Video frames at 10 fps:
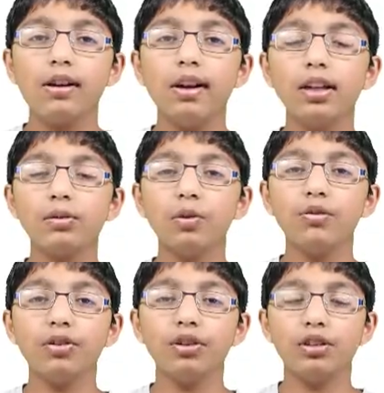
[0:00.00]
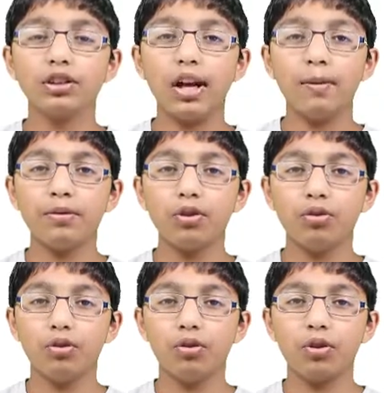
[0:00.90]
Let's move on to step
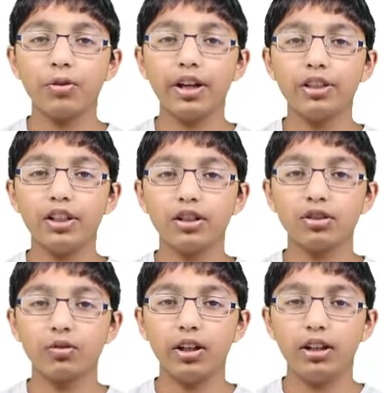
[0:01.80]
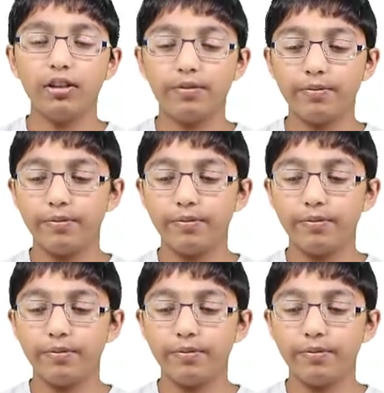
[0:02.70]
2, creating a screen.